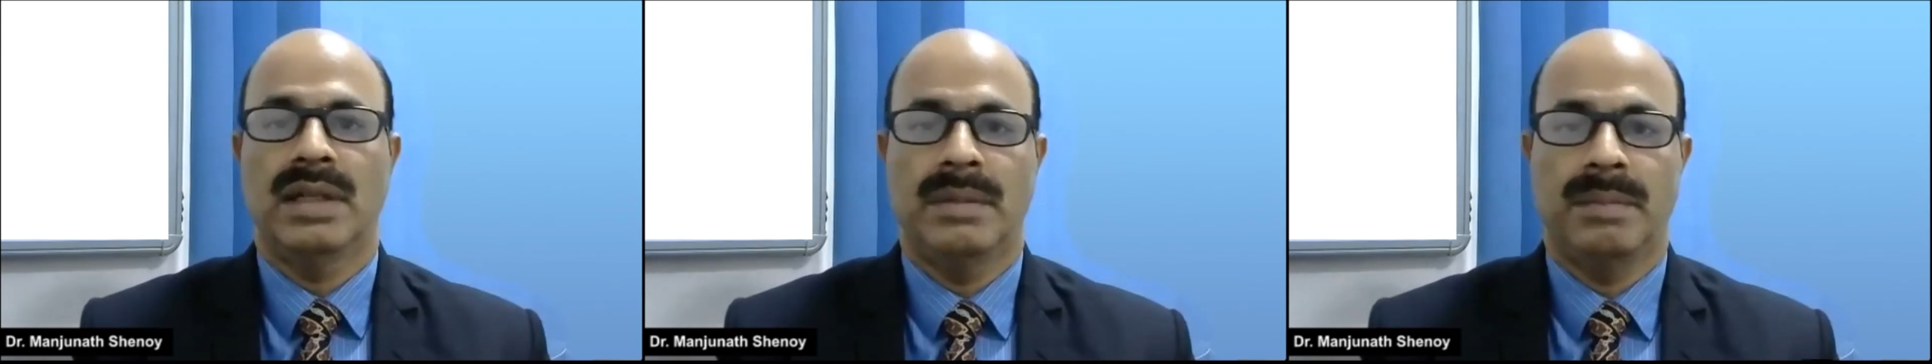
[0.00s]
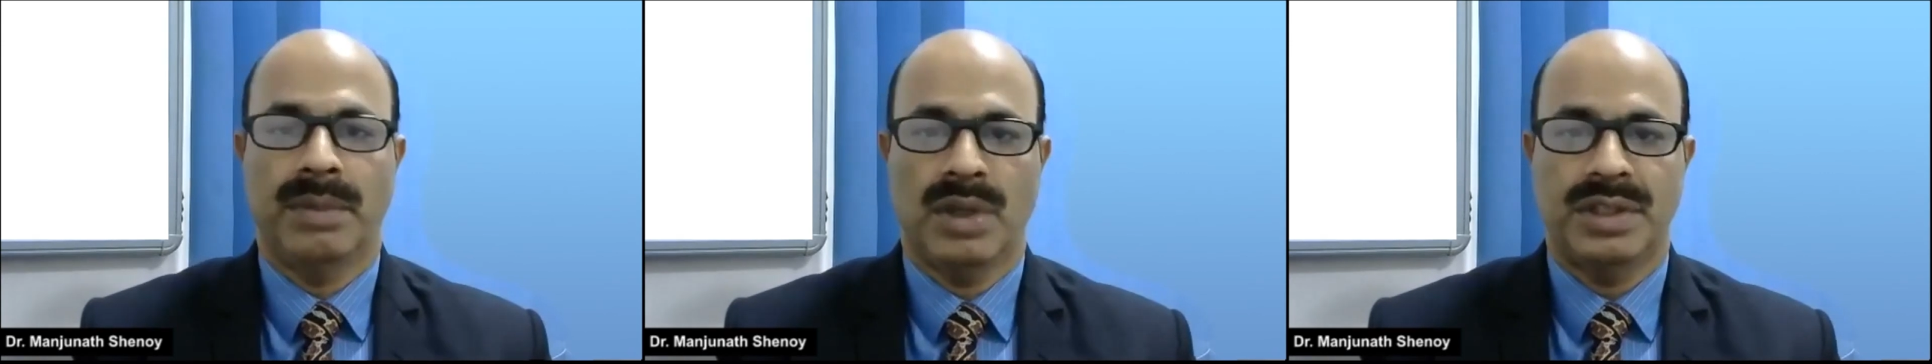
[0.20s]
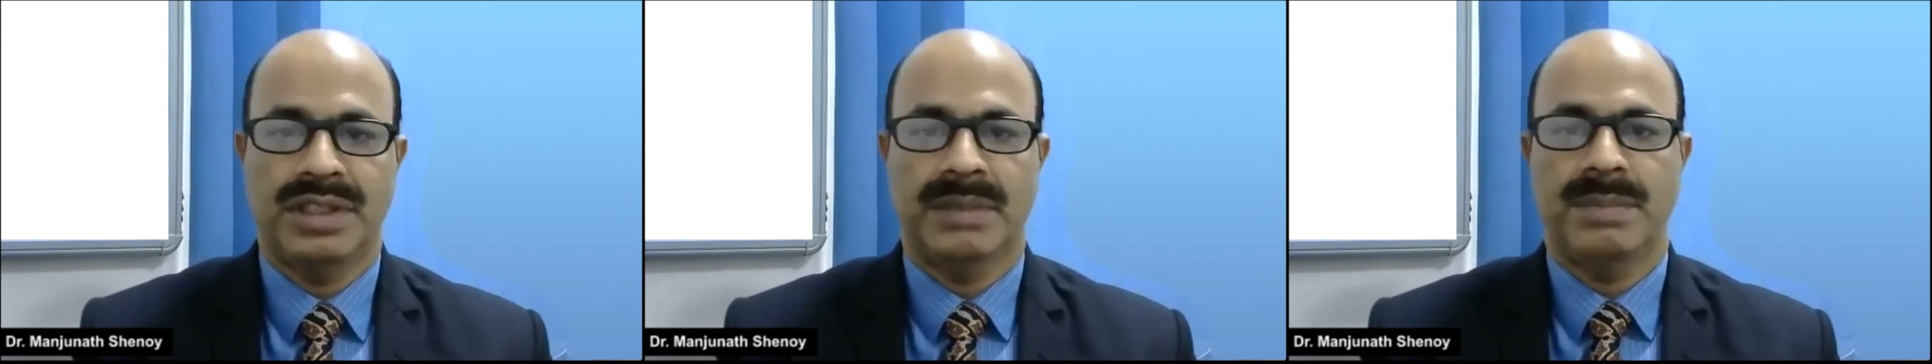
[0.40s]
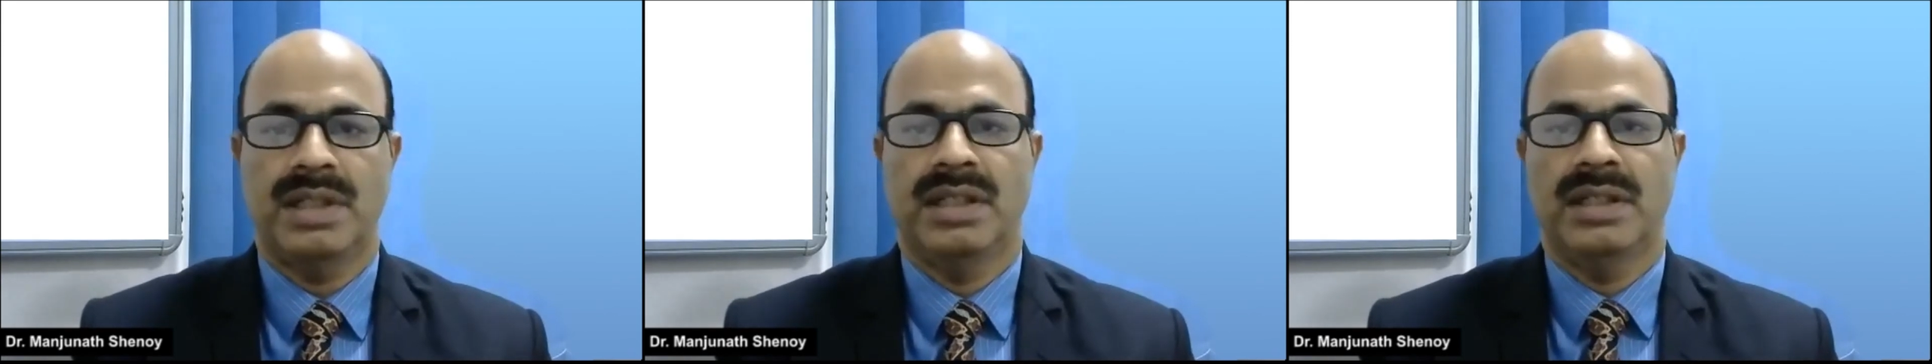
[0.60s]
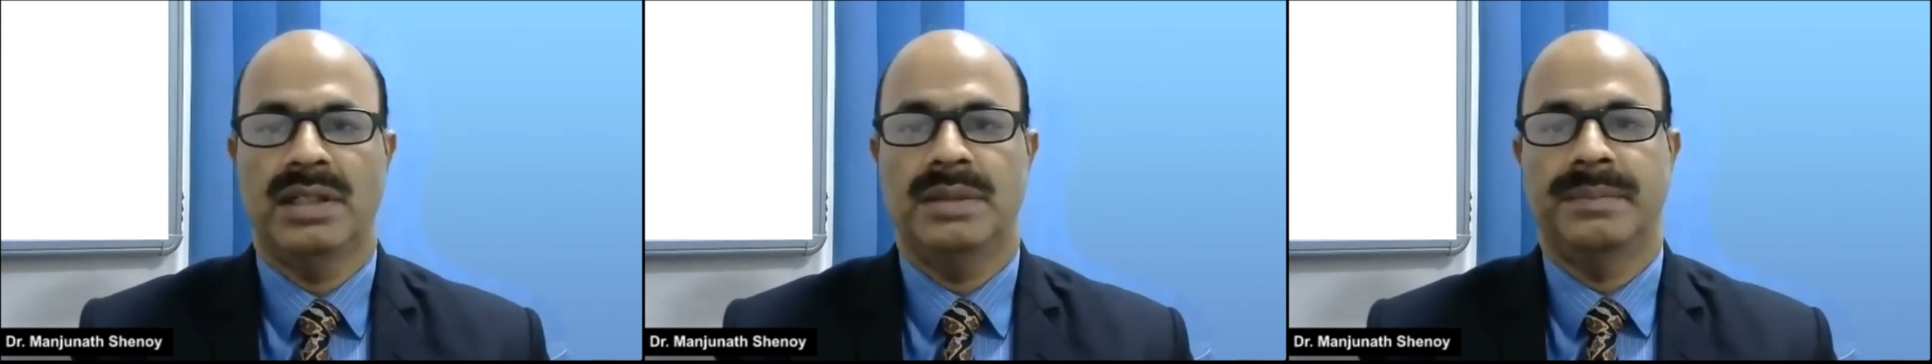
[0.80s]
brought up
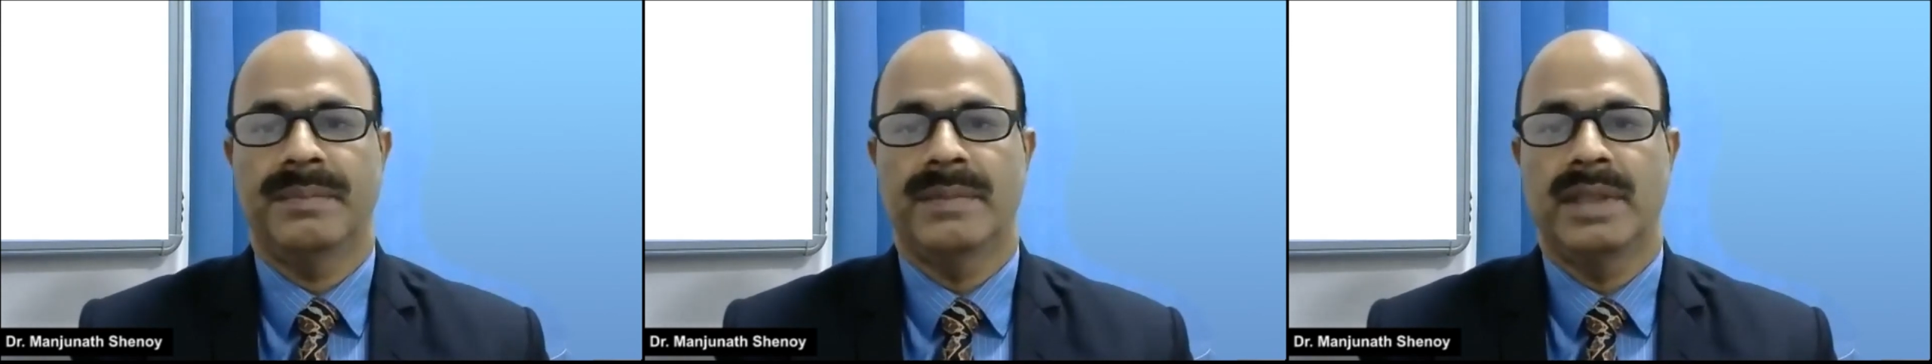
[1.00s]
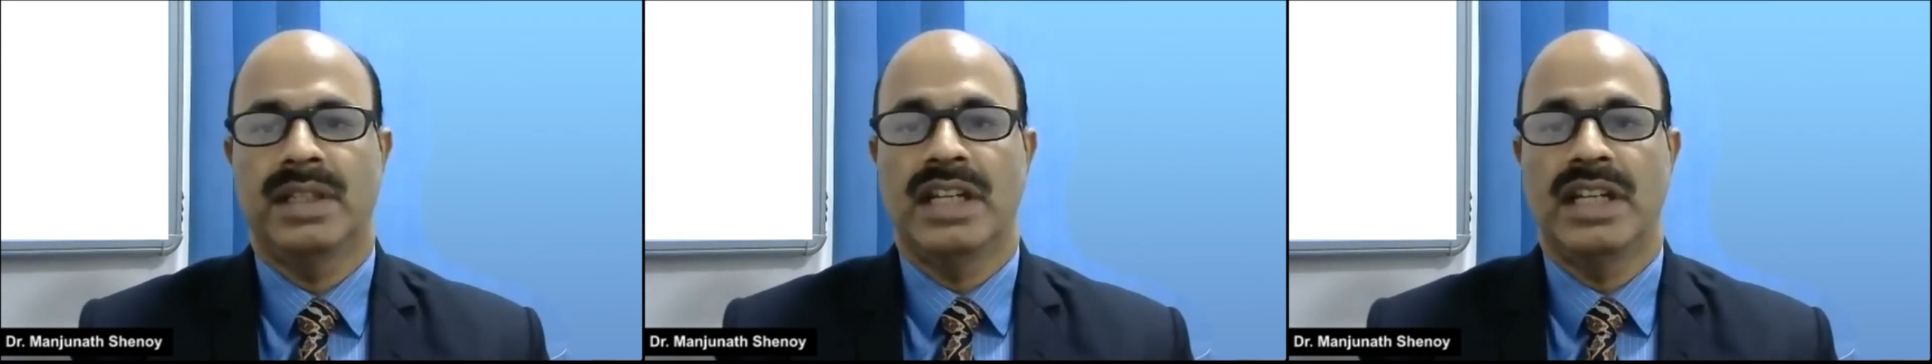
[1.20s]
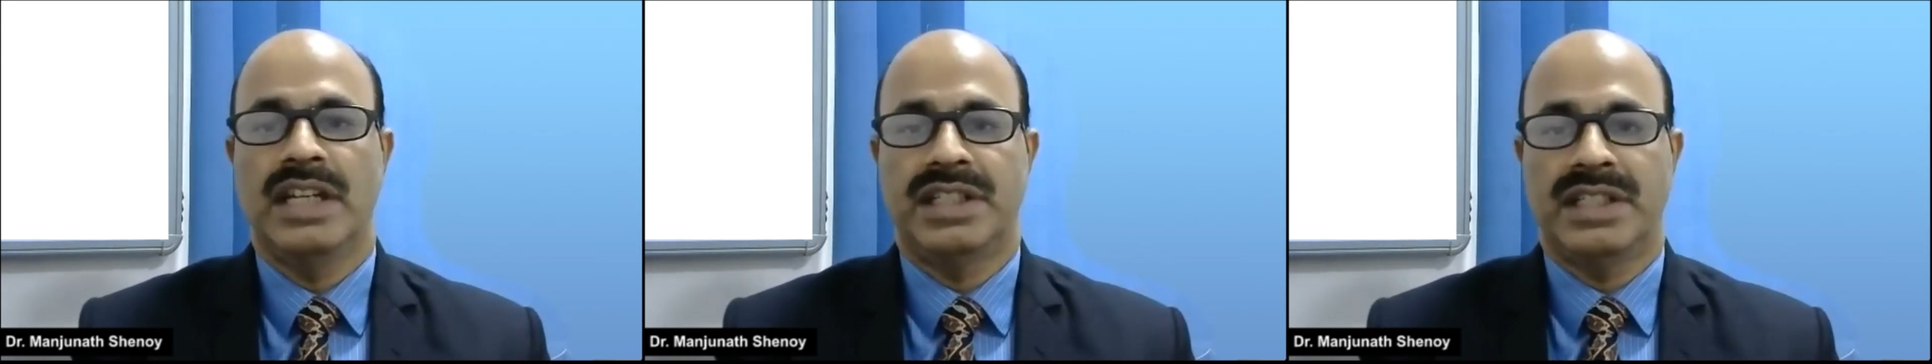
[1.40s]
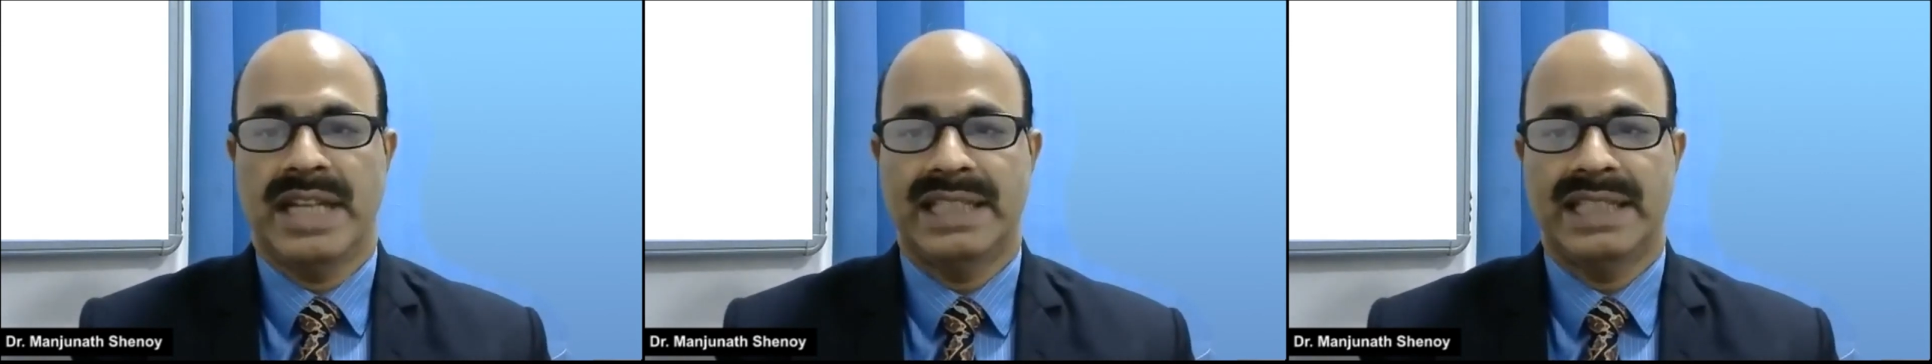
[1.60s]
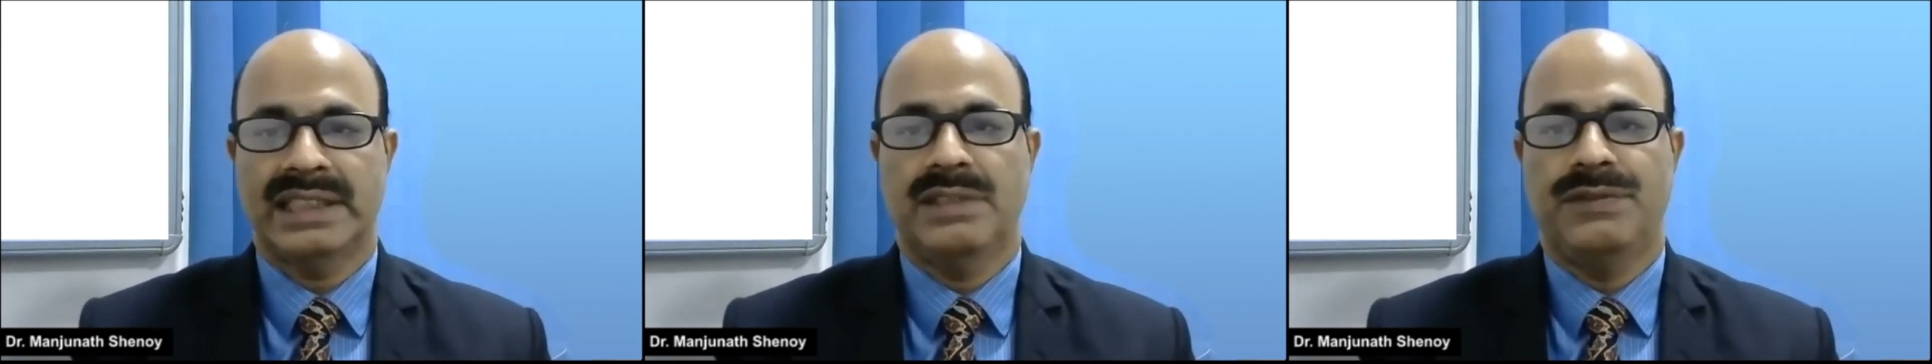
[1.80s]
a
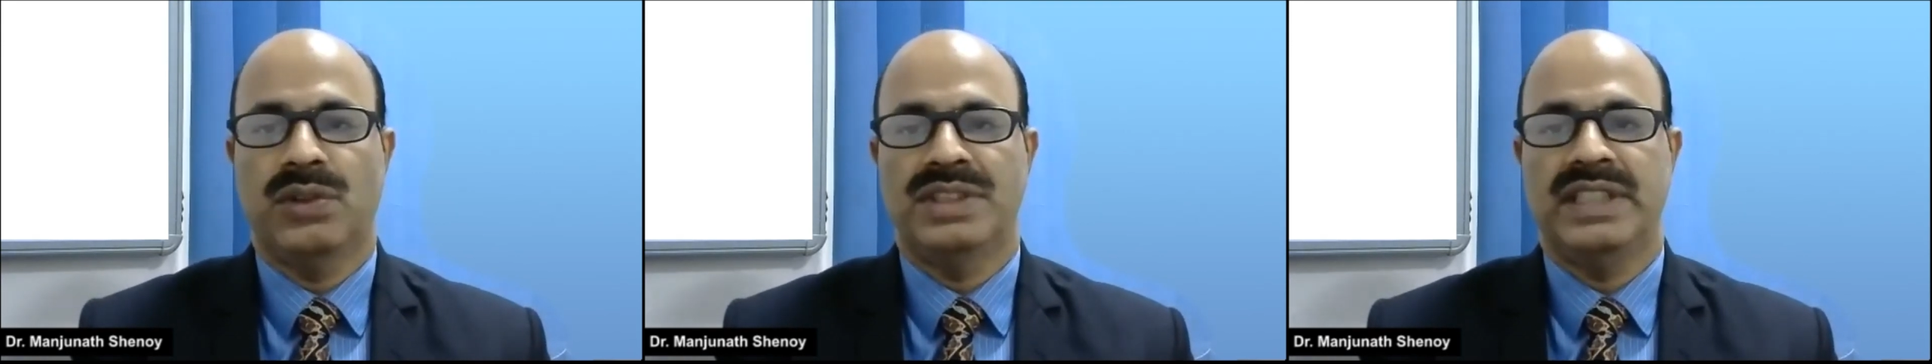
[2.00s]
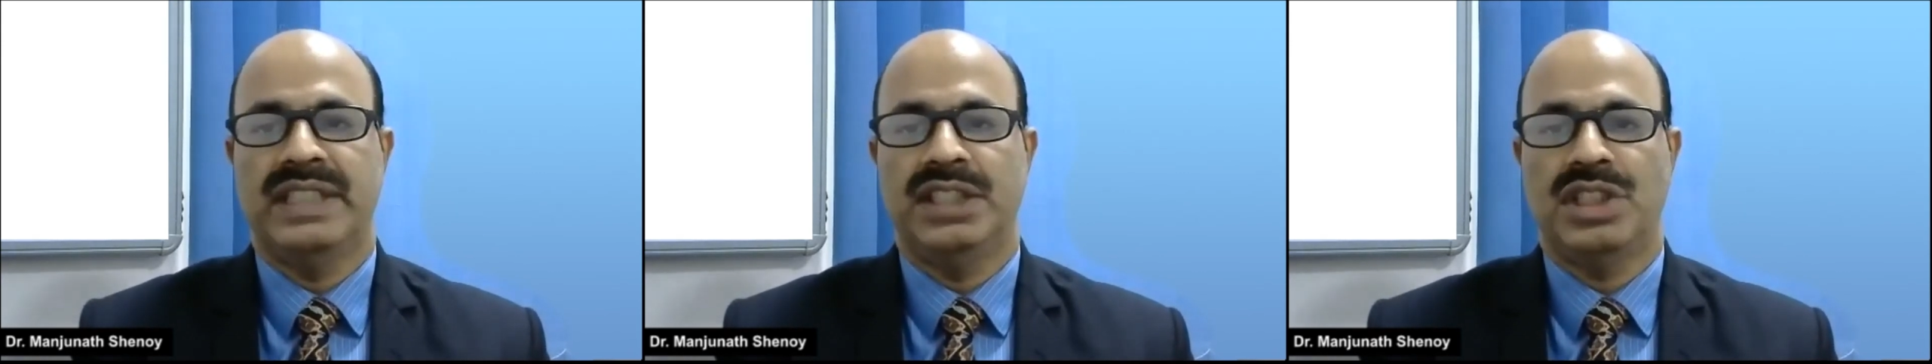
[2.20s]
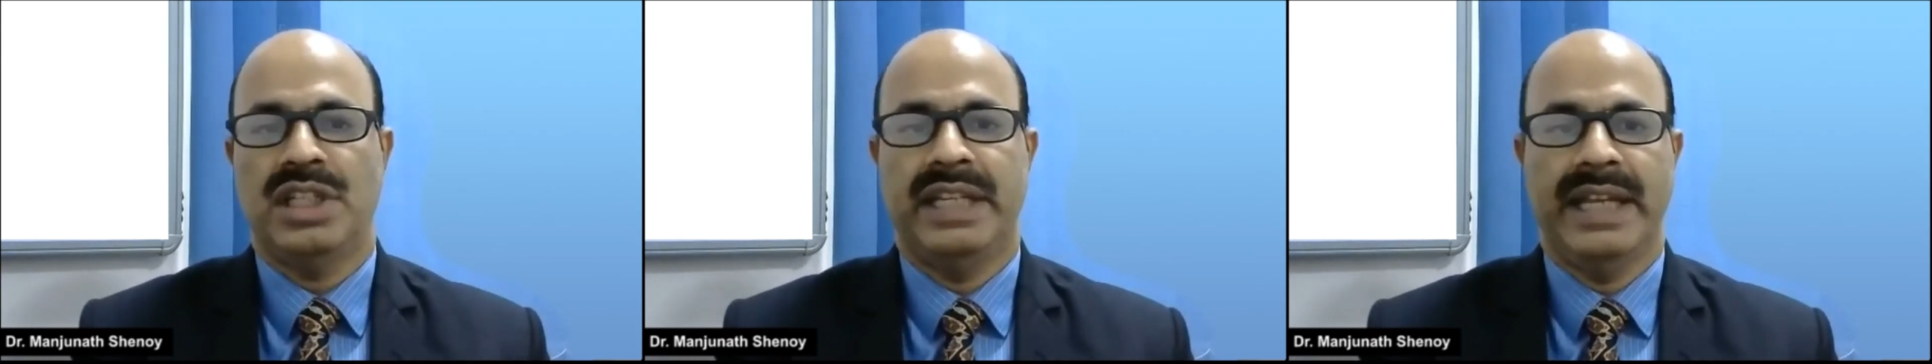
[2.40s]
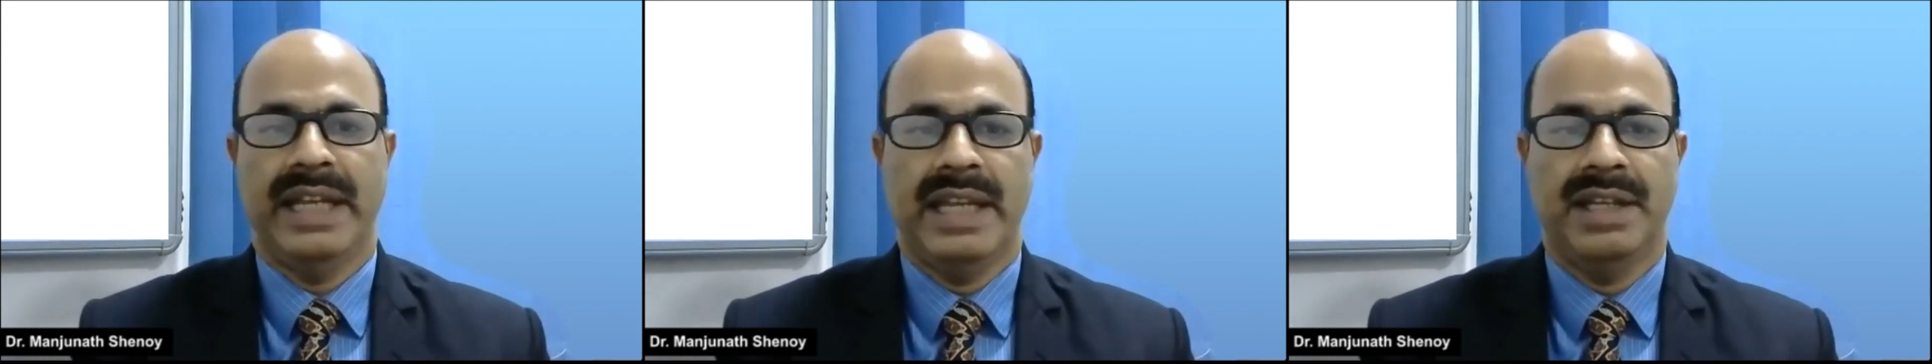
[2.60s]
task force initially,